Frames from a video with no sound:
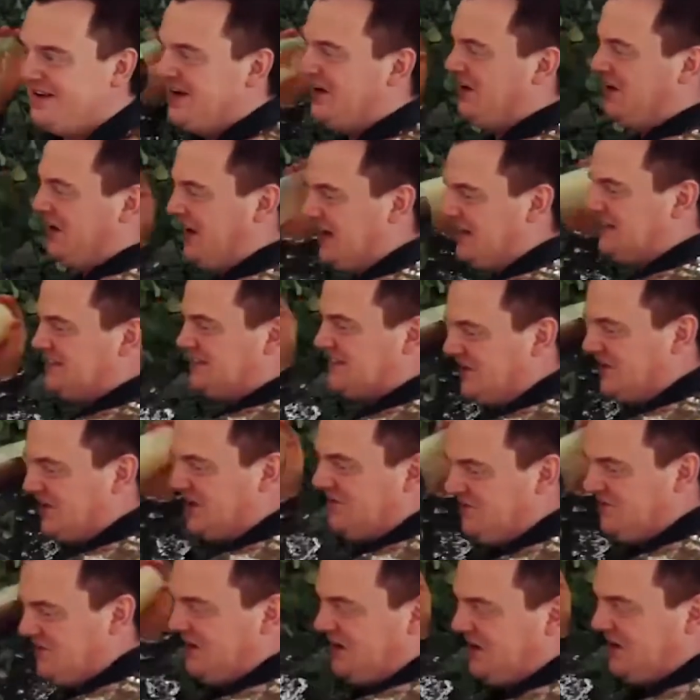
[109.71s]
Okay, so
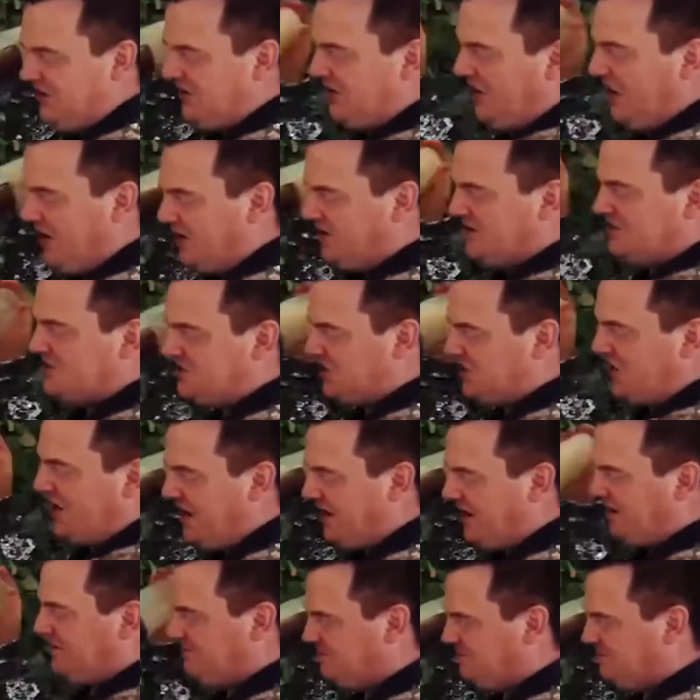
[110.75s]
give it a good hard shake,